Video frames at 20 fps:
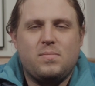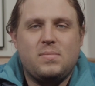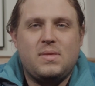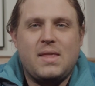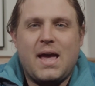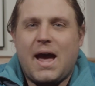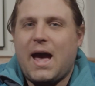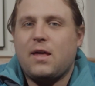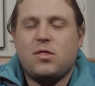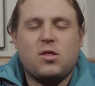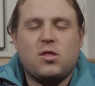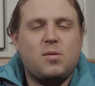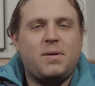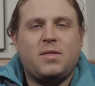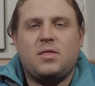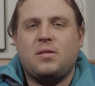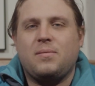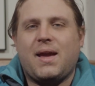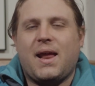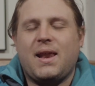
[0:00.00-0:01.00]
There has to be
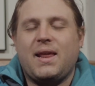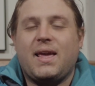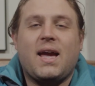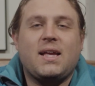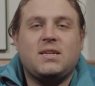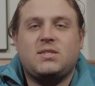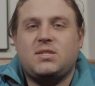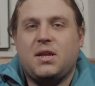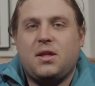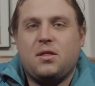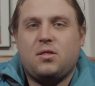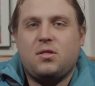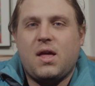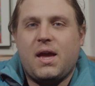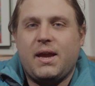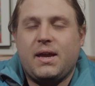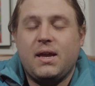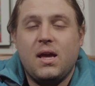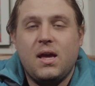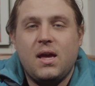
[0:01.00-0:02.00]
some kind of catch to this.
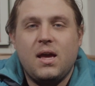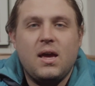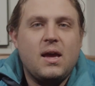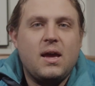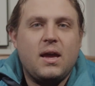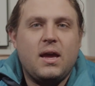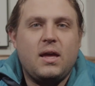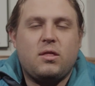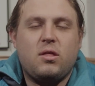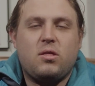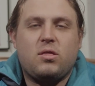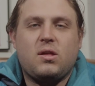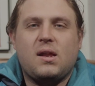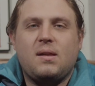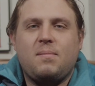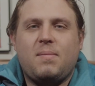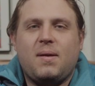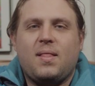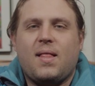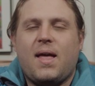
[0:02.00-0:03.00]
Like, is this going
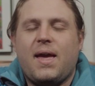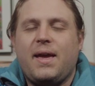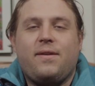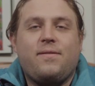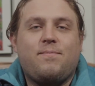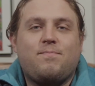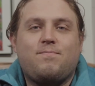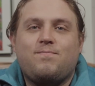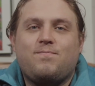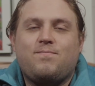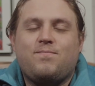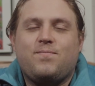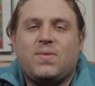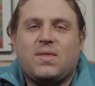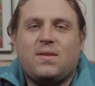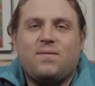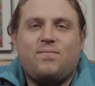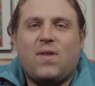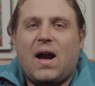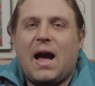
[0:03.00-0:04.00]
to be like
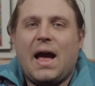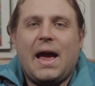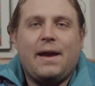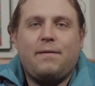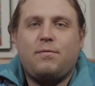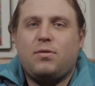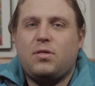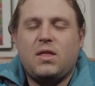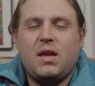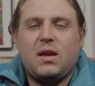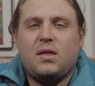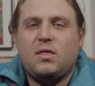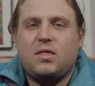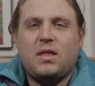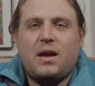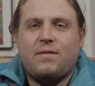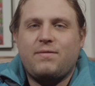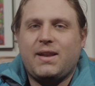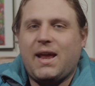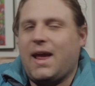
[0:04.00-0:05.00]
$5, $6,
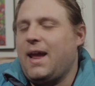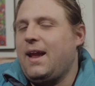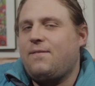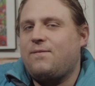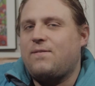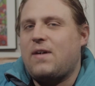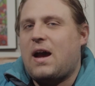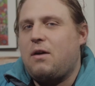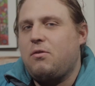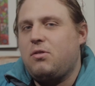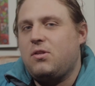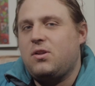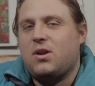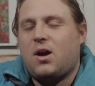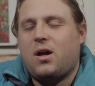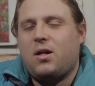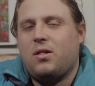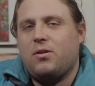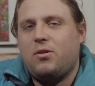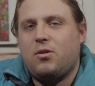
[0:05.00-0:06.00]
$7,
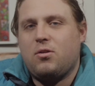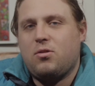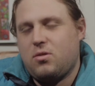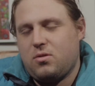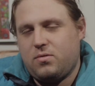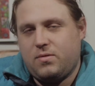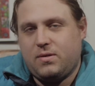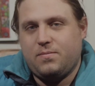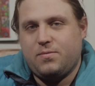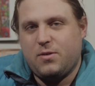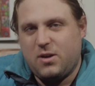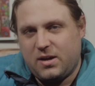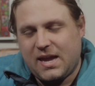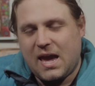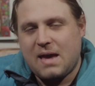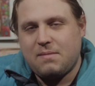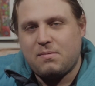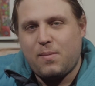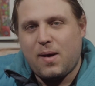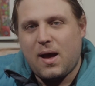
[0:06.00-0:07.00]
$8,000 per
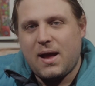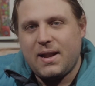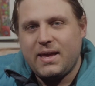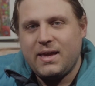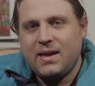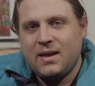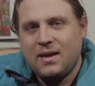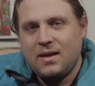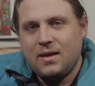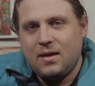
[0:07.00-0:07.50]
camera body?